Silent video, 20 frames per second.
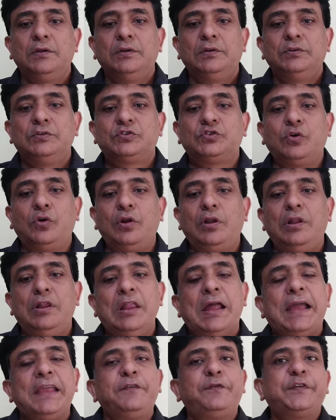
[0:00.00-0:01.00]
So
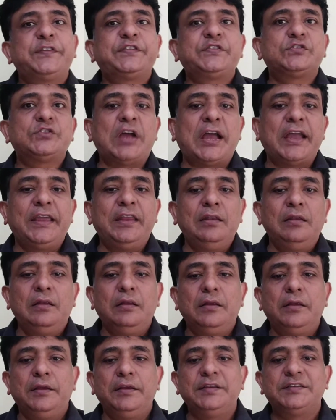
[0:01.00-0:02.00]

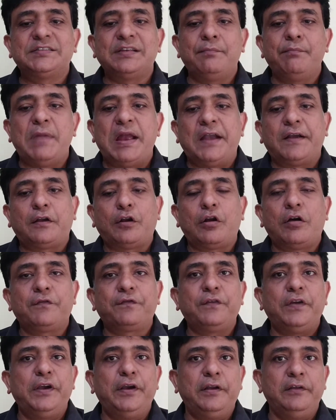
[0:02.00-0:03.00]
lifestyle is a matter
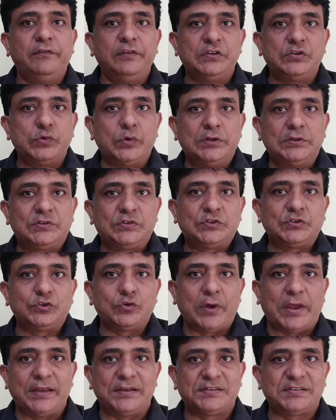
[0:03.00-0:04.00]
of individual's
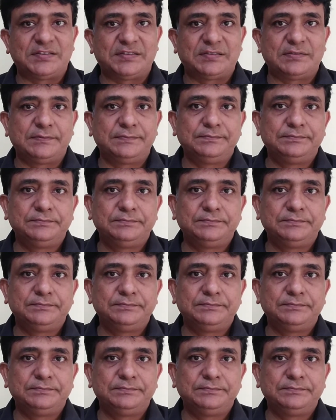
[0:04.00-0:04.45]
choice.